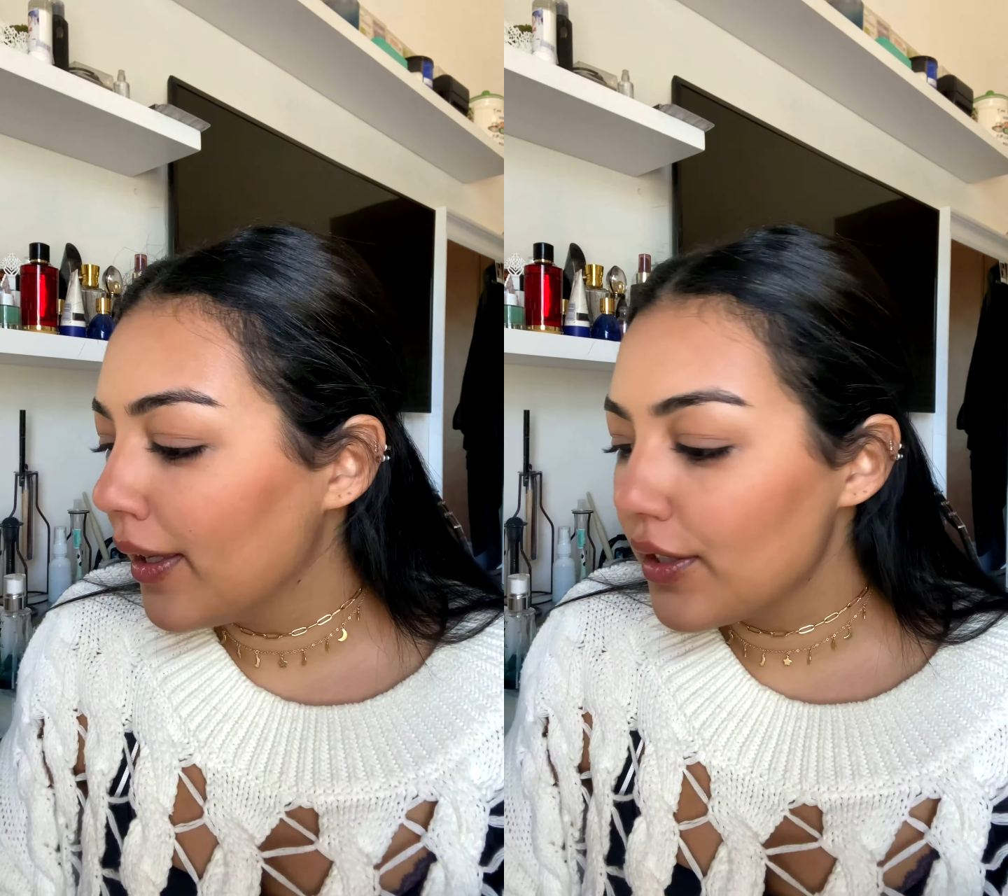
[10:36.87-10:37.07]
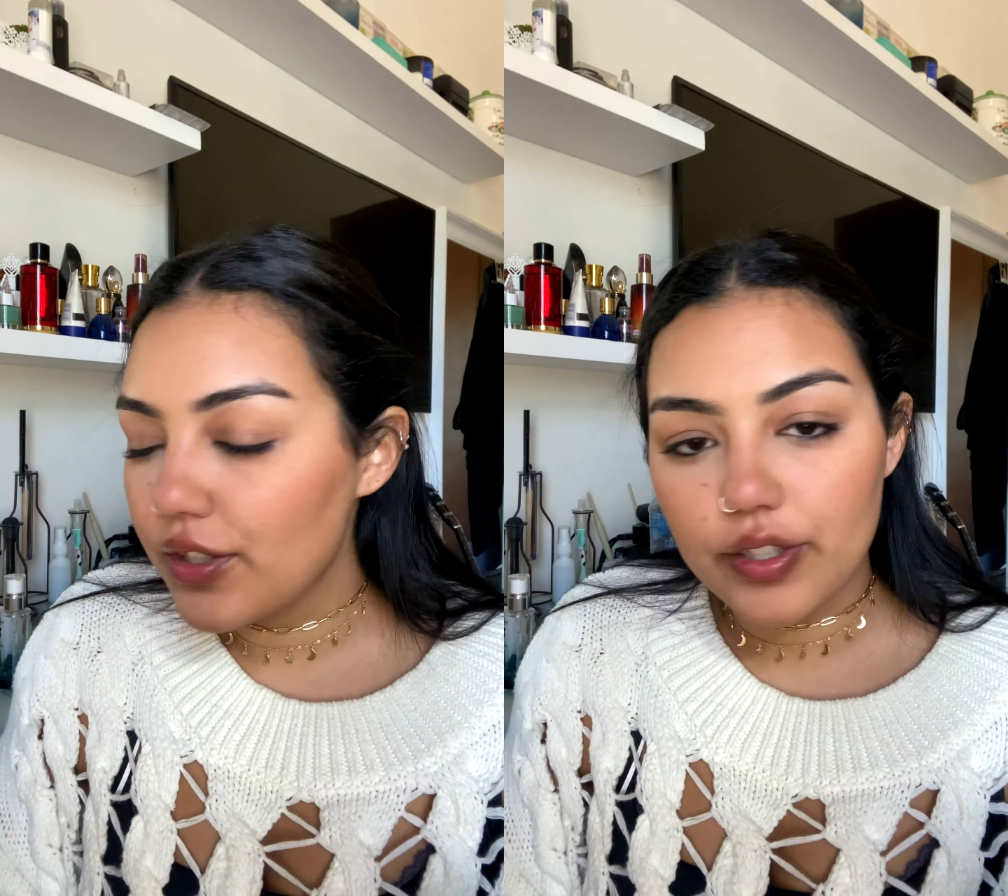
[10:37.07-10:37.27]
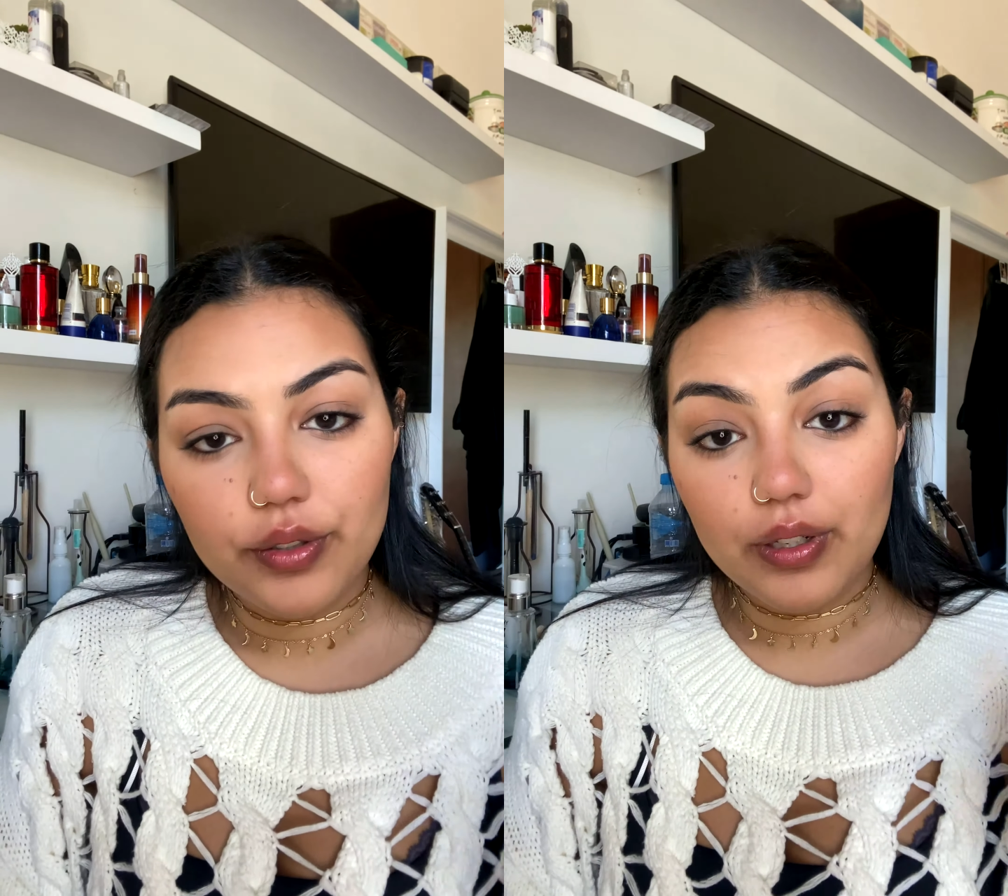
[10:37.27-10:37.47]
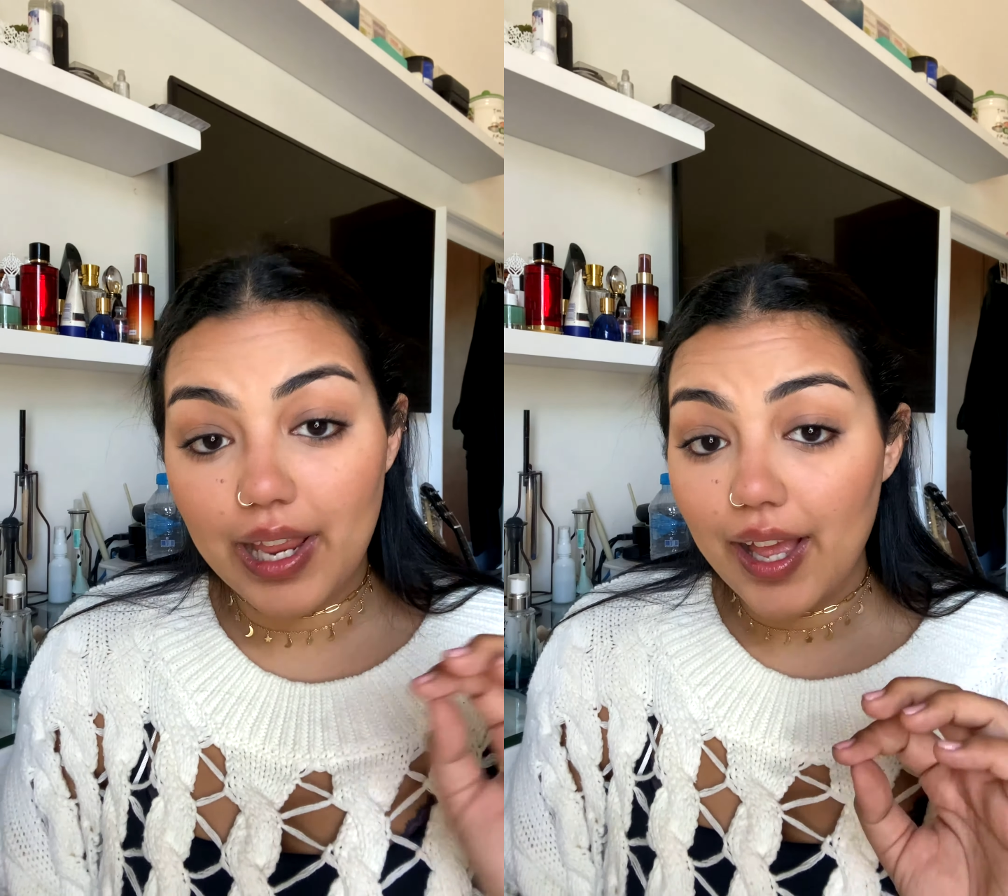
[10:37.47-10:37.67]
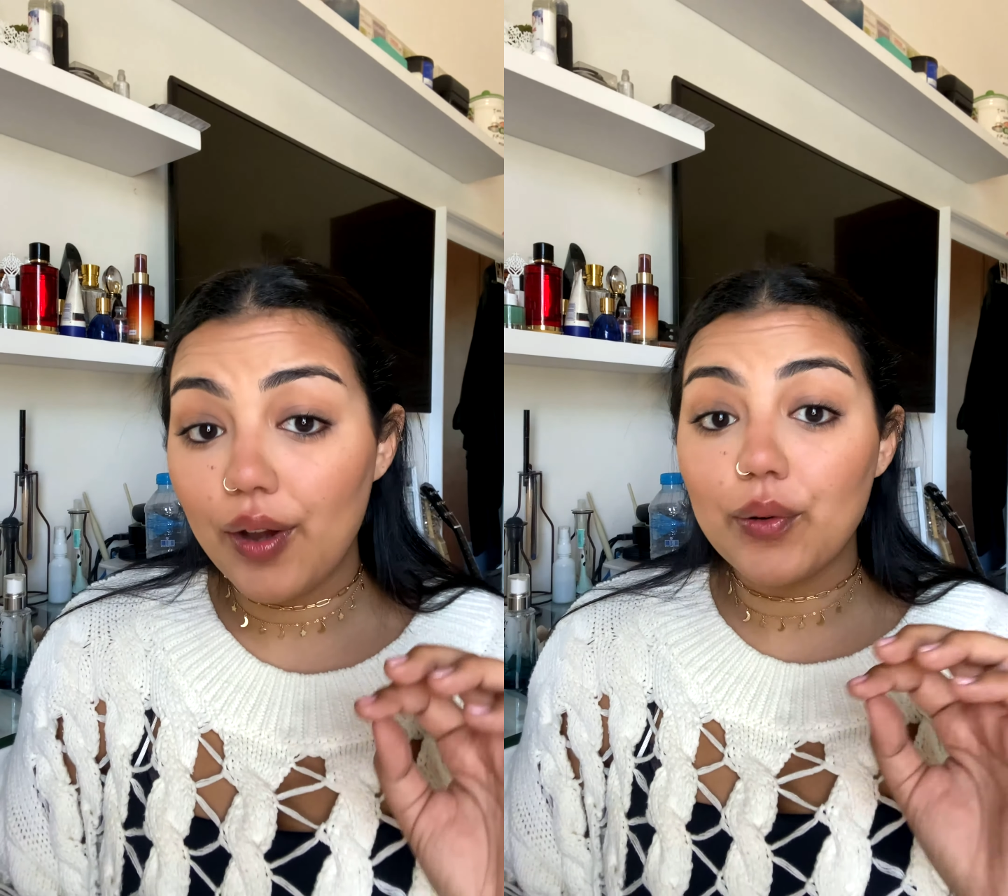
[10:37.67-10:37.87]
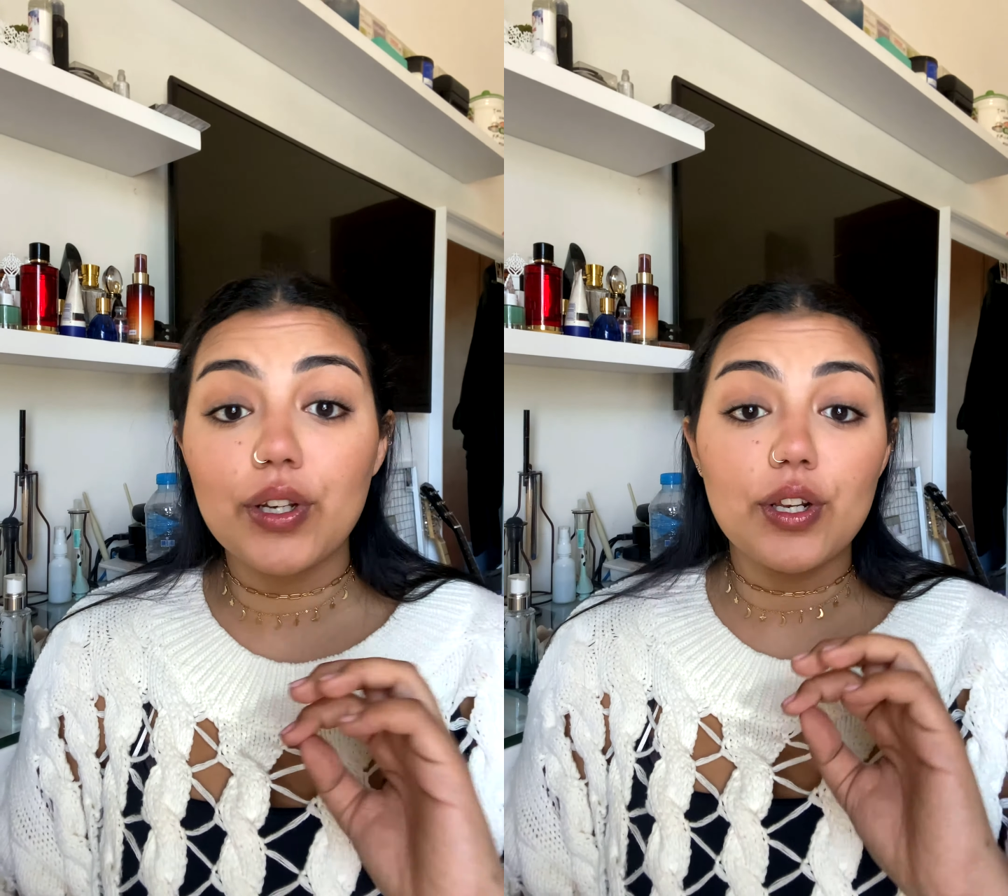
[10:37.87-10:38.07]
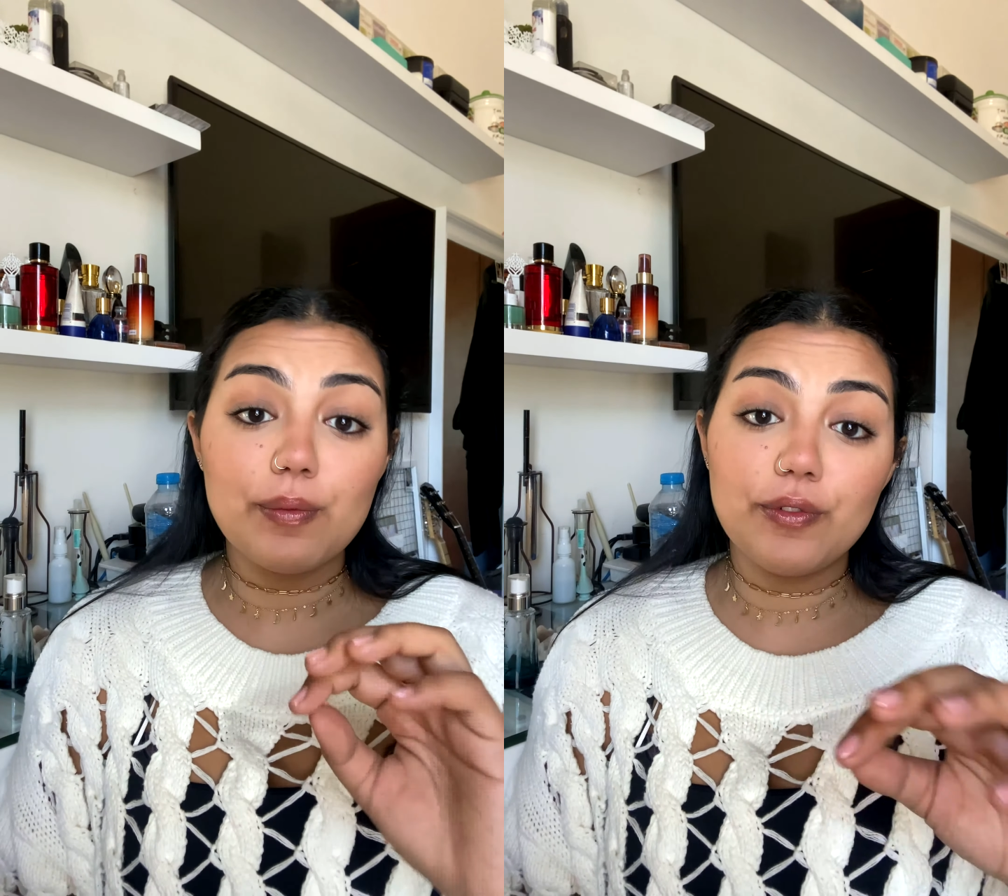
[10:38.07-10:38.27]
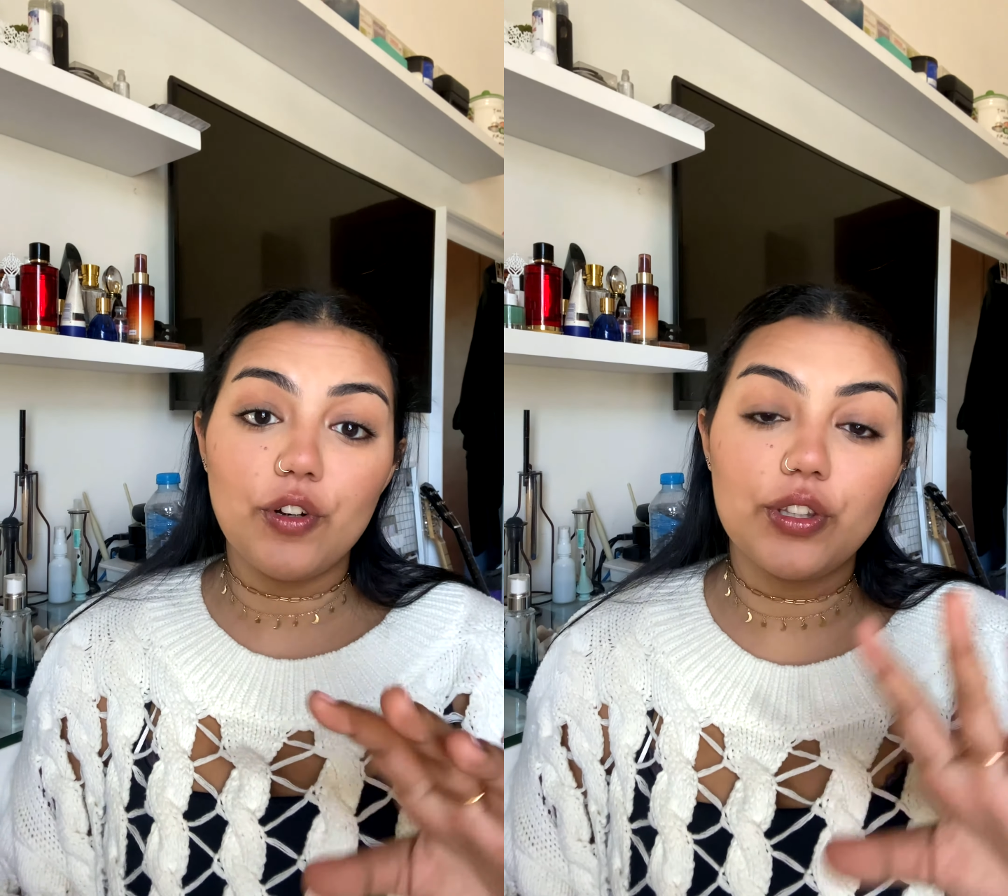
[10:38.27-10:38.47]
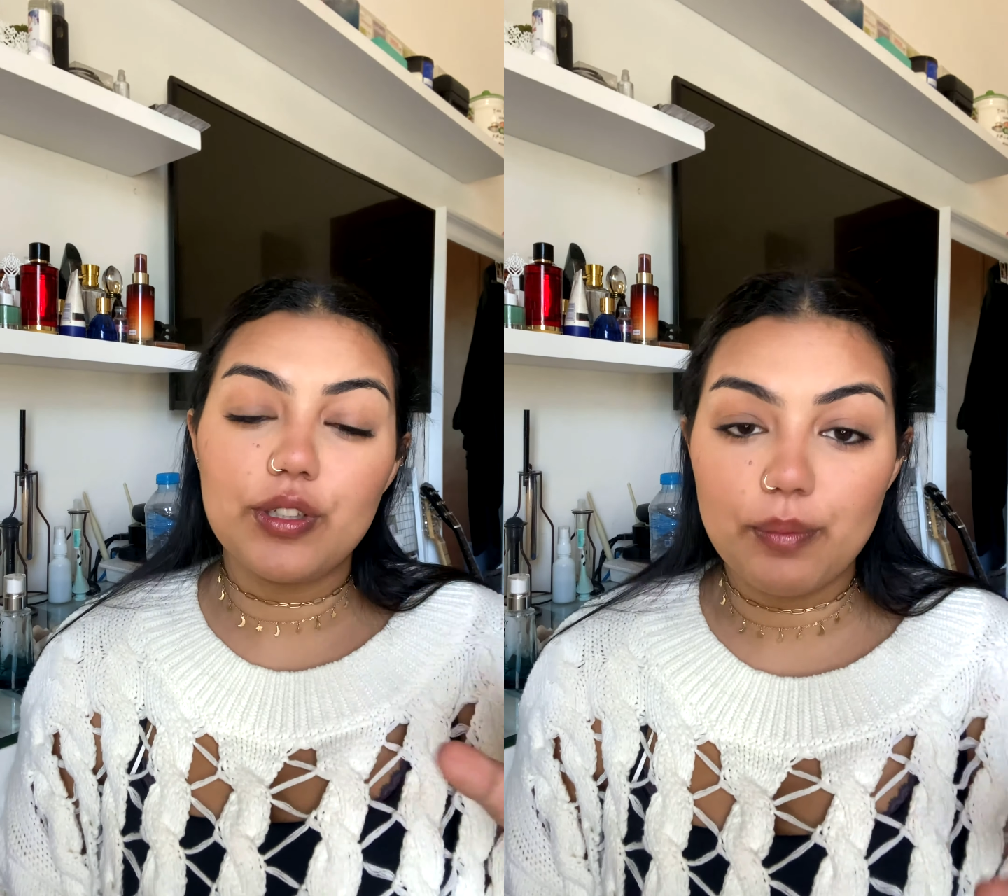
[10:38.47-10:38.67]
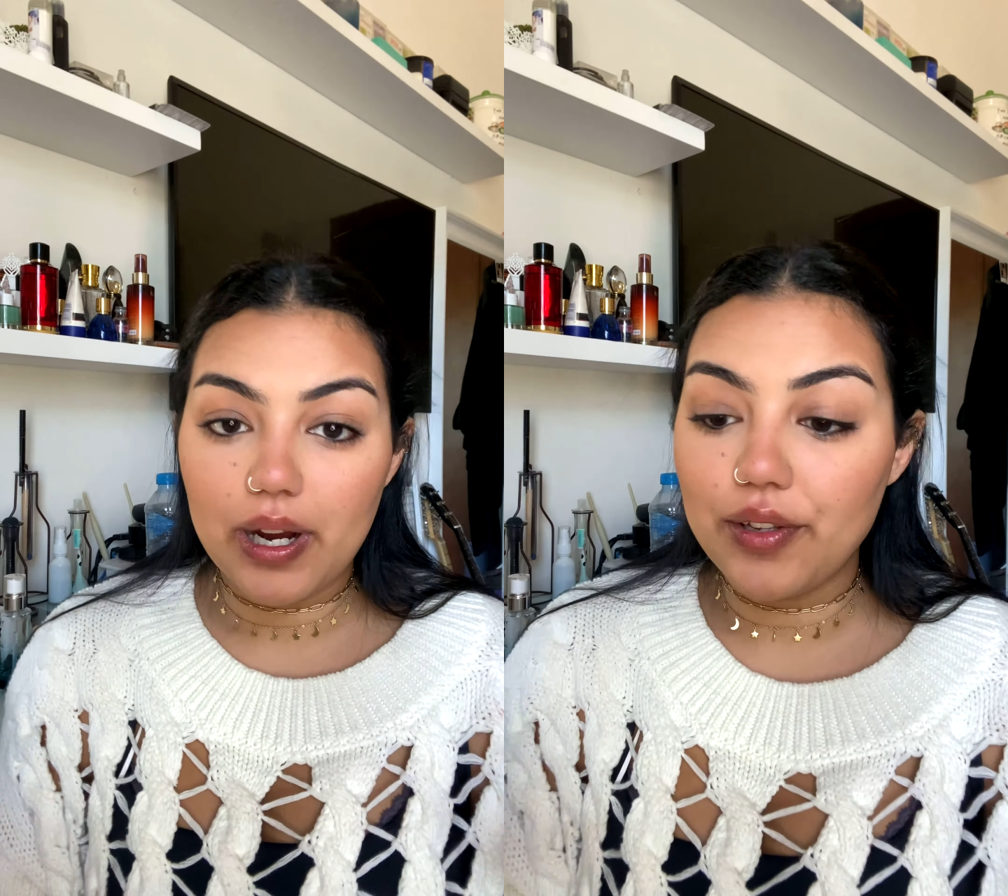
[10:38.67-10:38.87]
so now we're gonna move on to
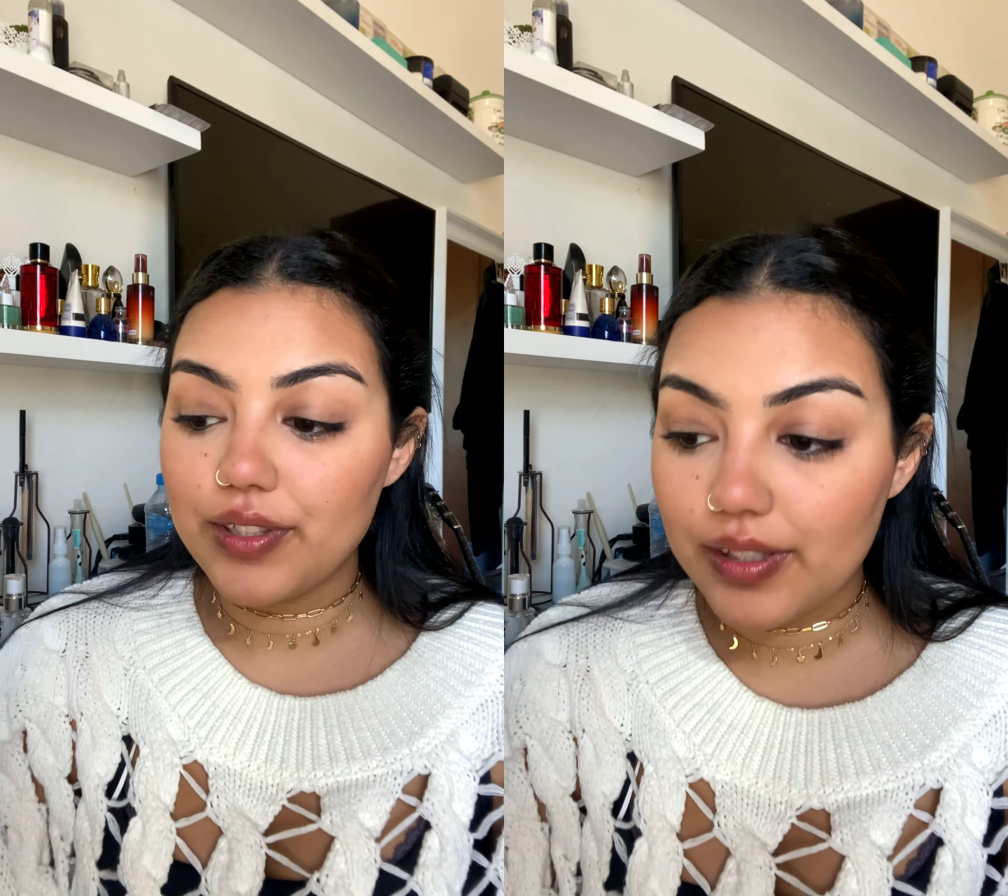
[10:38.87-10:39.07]
brows,